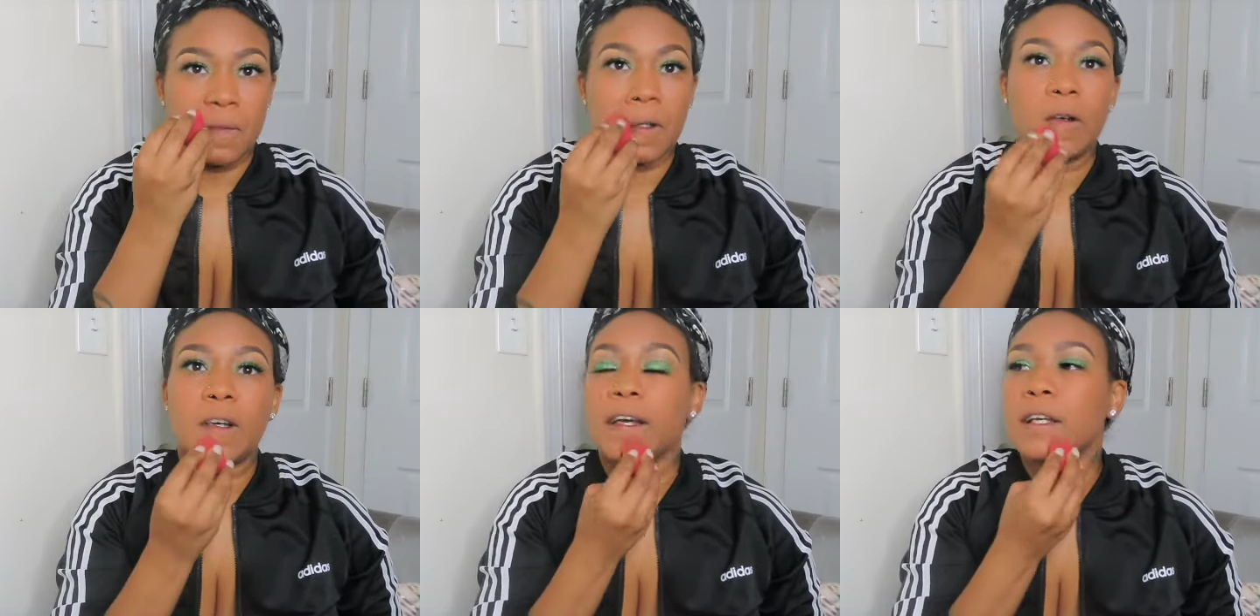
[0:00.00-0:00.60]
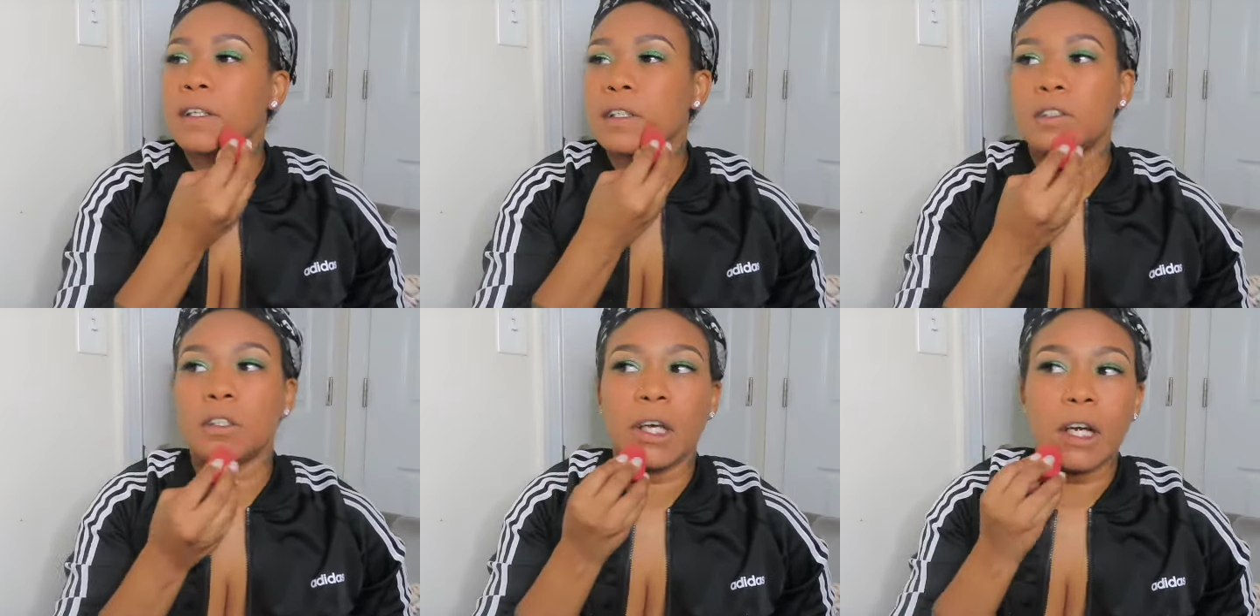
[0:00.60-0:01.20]
Okay,
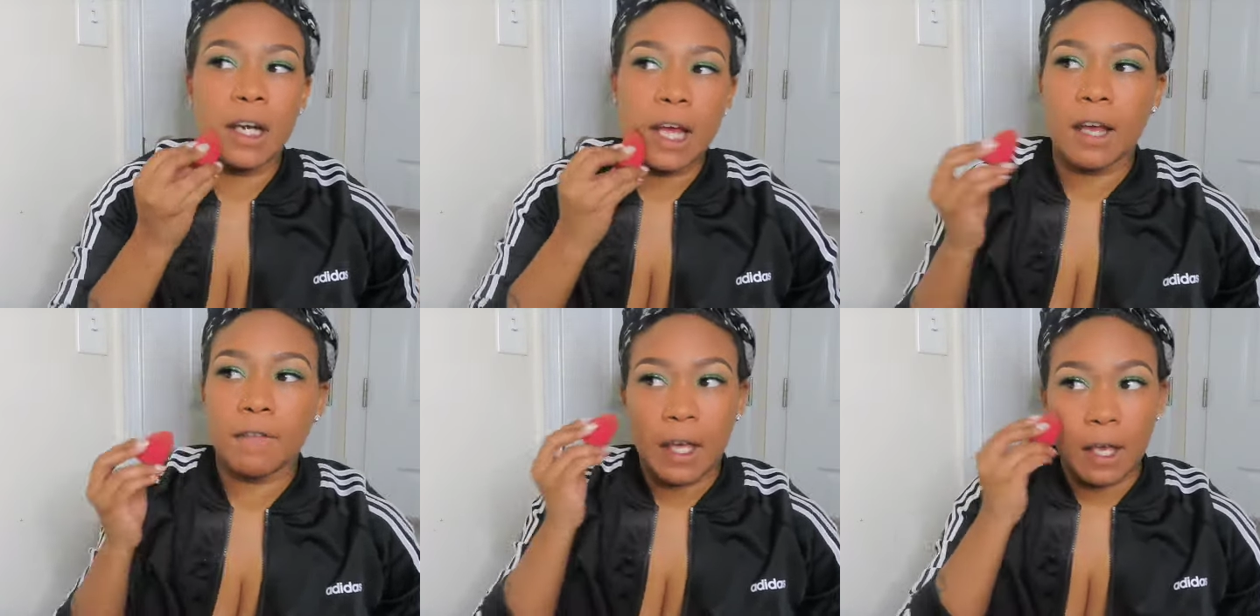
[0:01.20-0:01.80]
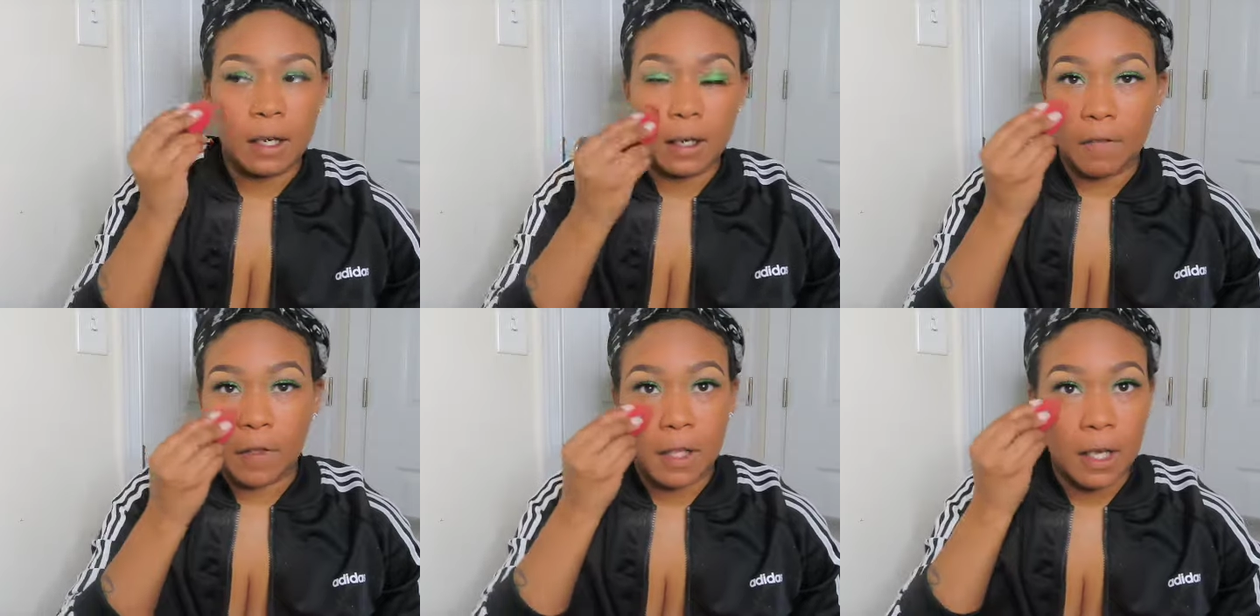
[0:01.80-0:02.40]
so now that I have that and
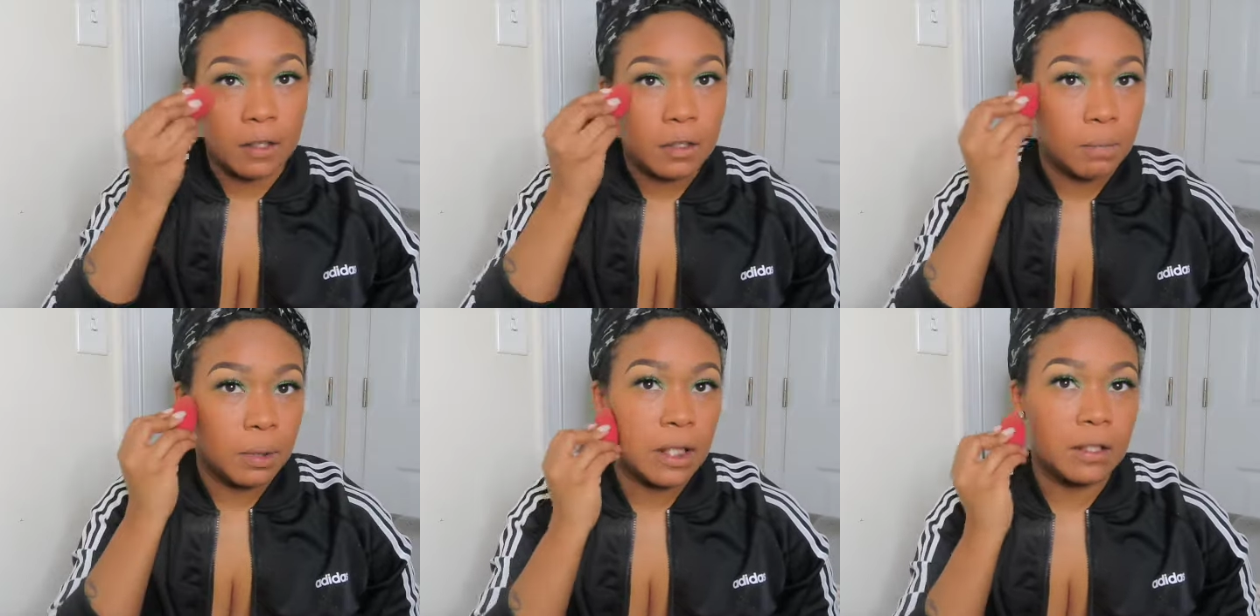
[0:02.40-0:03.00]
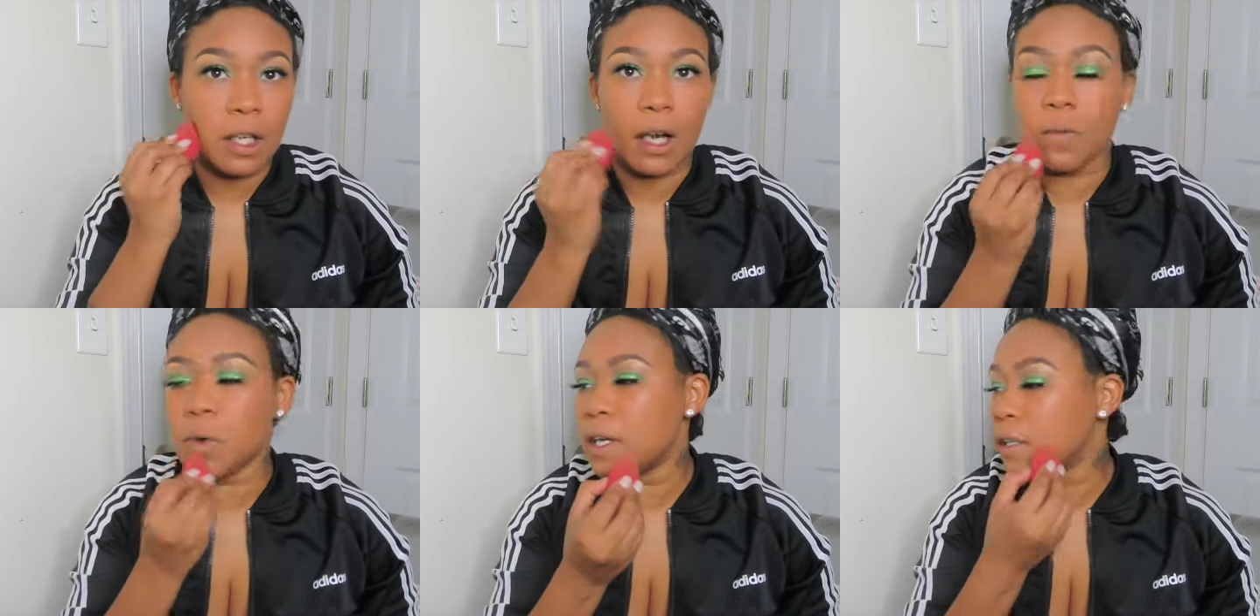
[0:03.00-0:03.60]
everything else in place that I
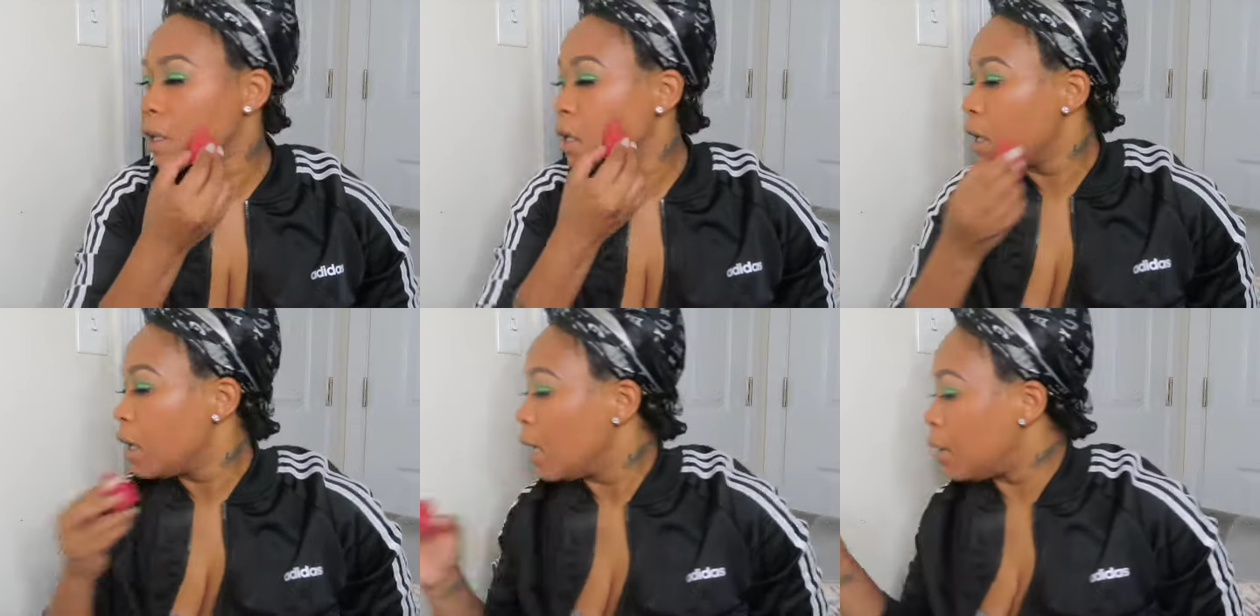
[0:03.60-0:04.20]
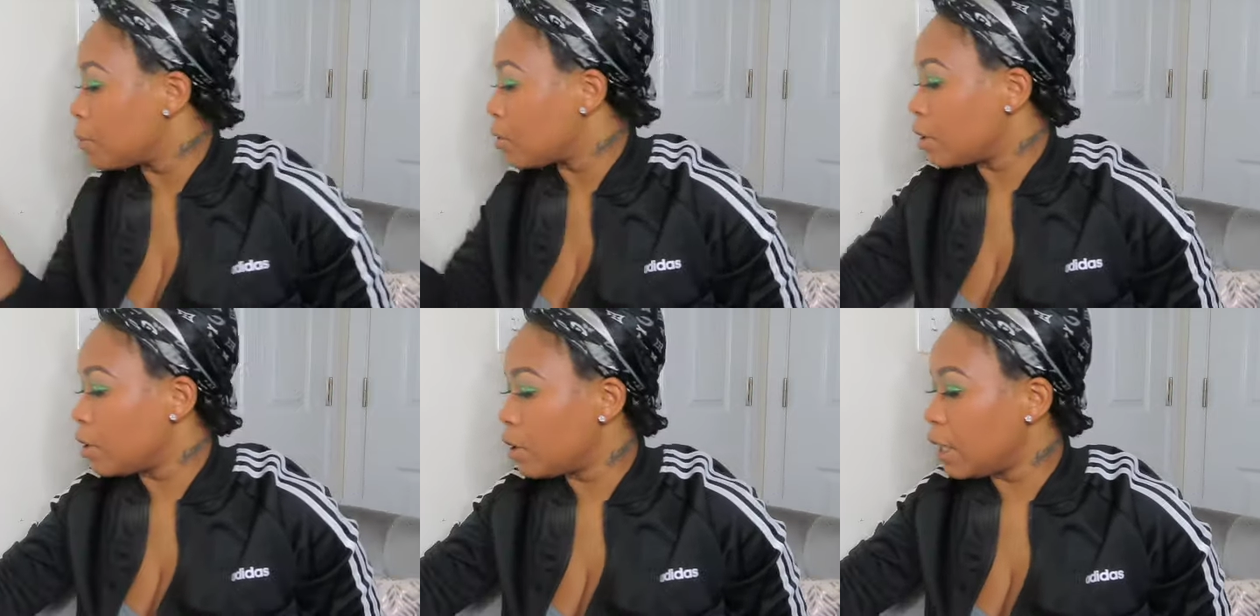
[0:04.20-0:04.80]
want, I'm going
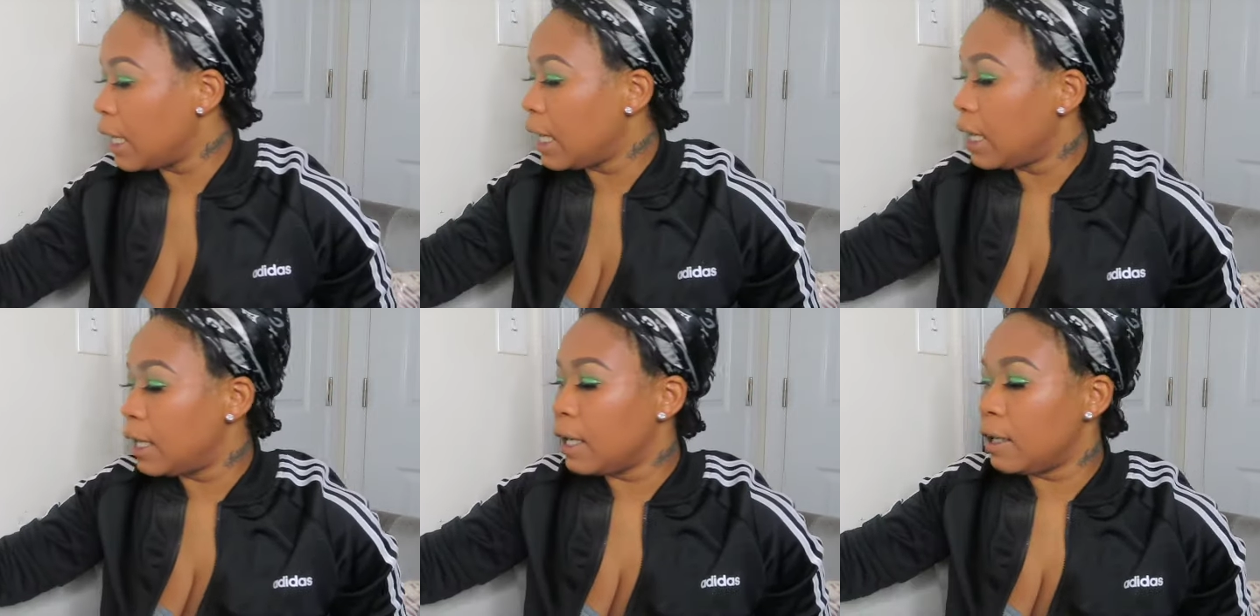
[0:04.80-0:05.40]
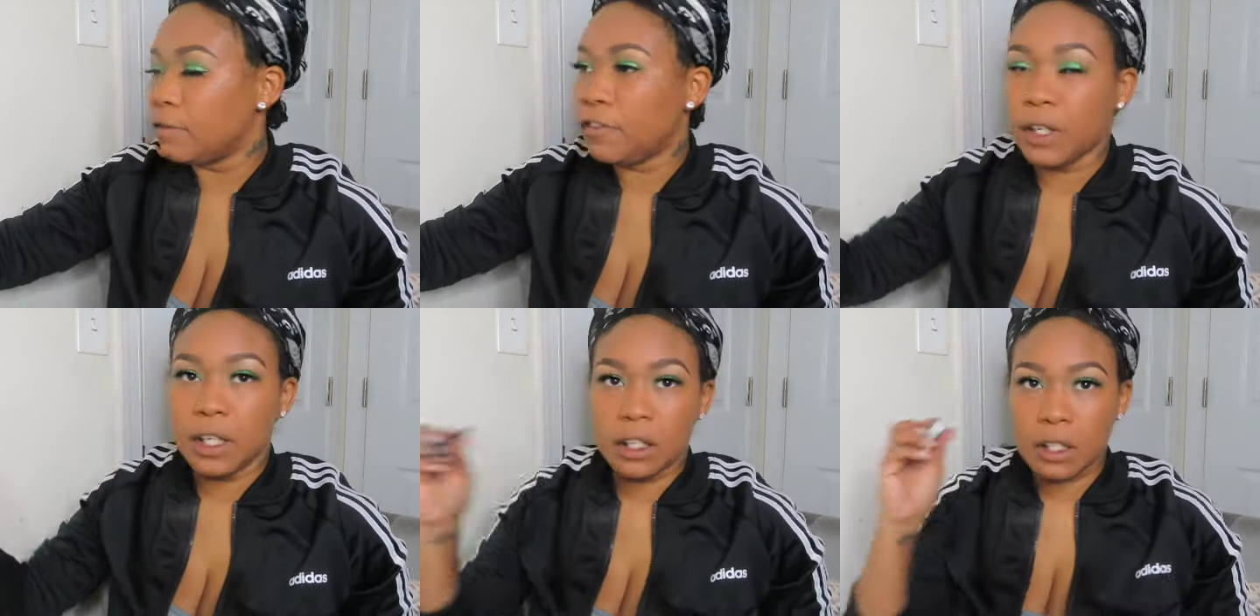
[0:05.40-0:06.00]
to go ahead and
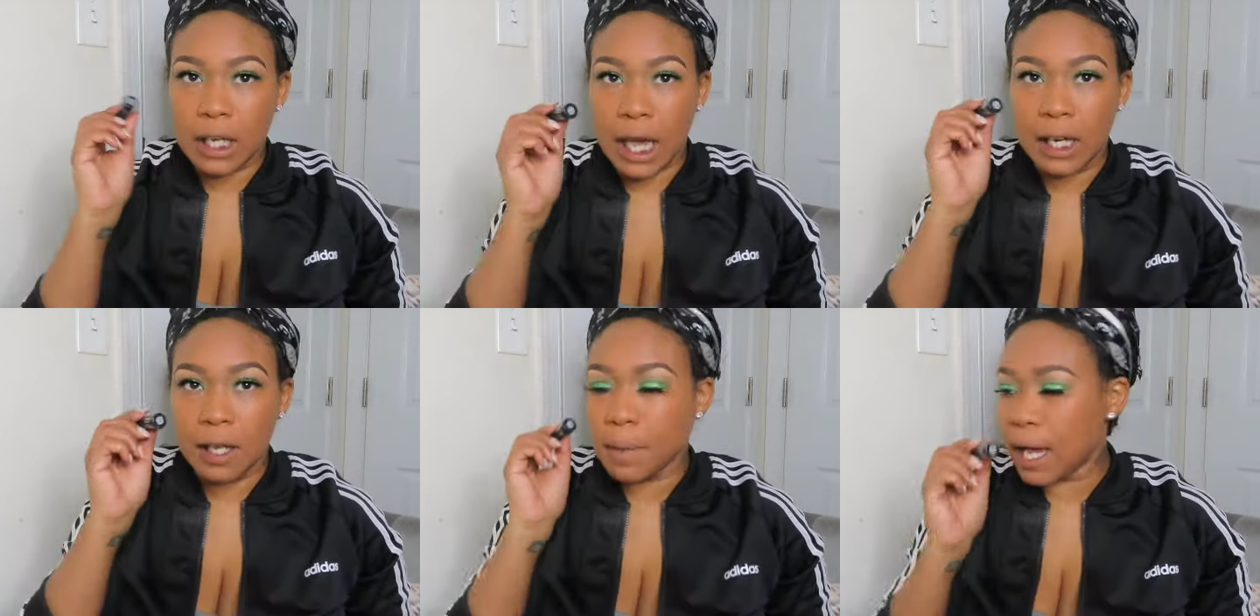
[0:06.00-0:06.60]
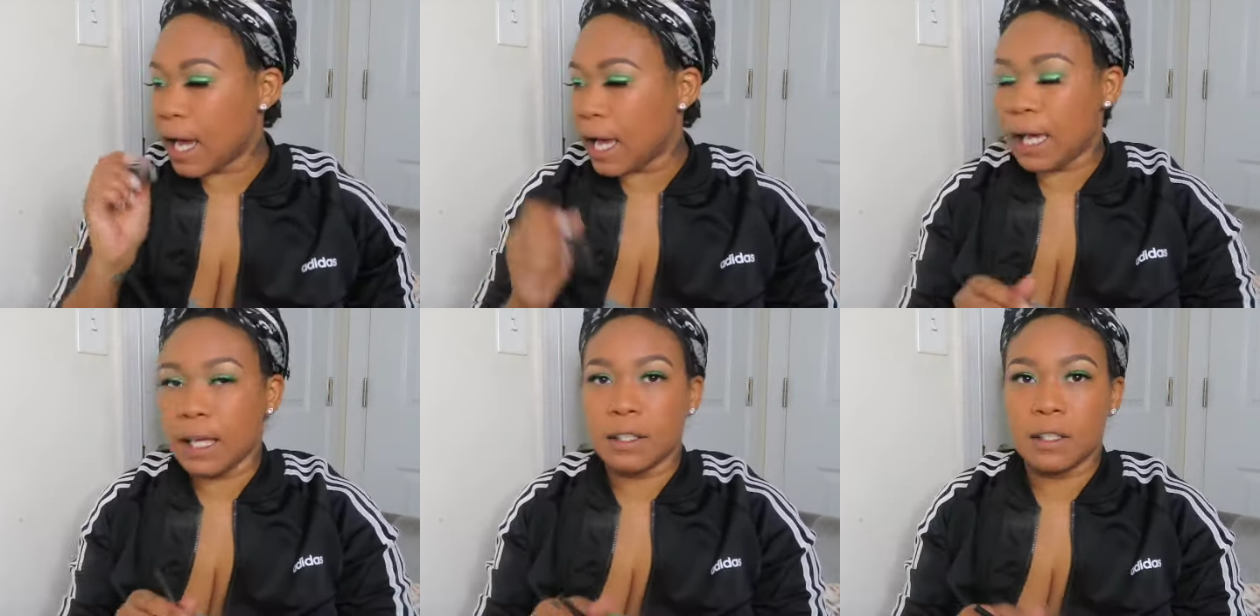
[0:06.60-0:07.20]
finish lining my
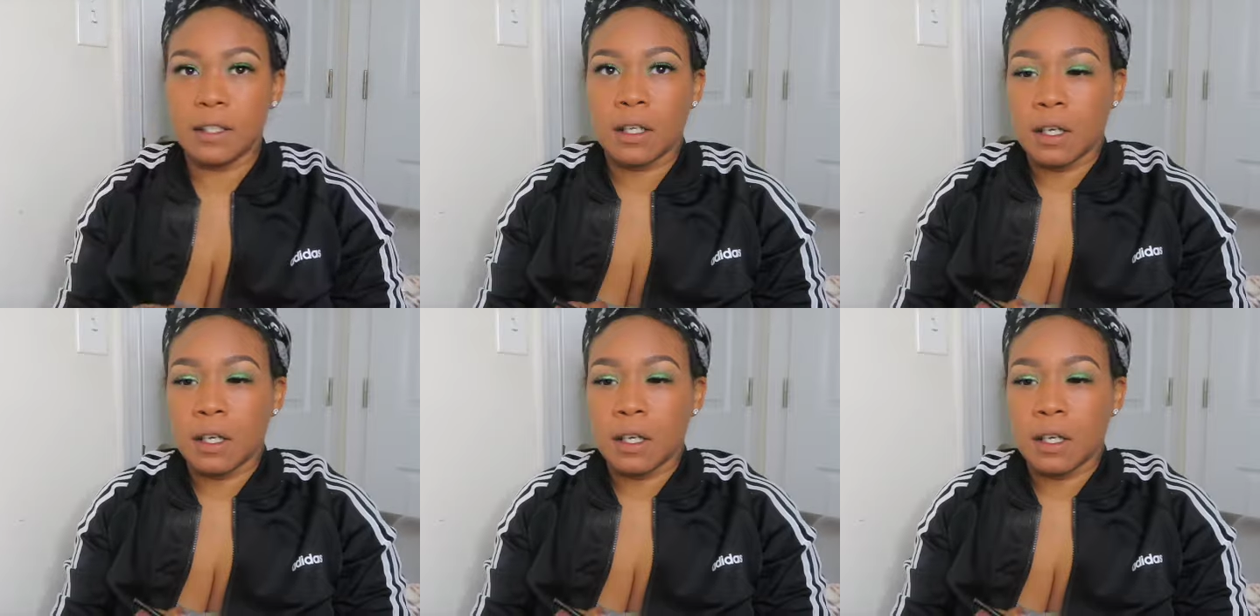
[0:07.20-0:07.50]
eyes.